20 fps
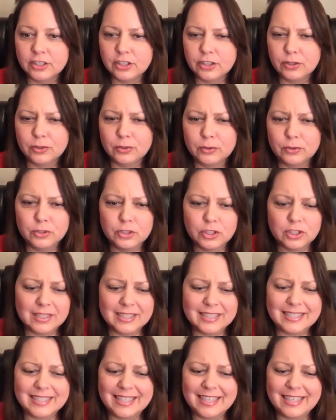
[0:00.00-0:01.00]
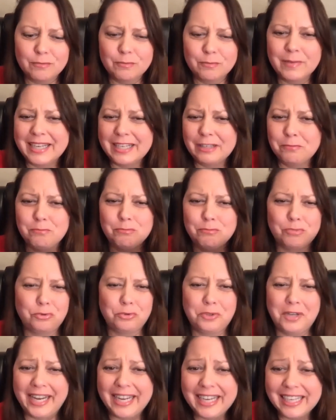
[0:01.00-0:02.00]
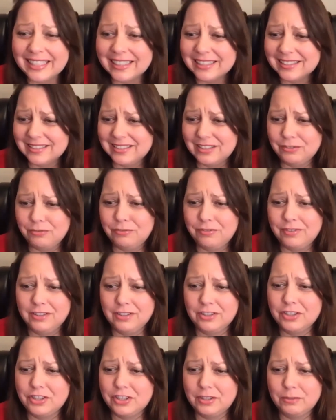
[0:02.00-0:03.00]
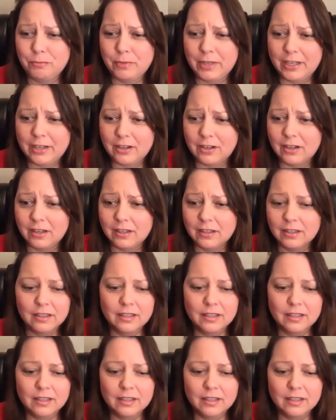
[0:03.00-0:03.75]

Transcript: to just get my brain to function better.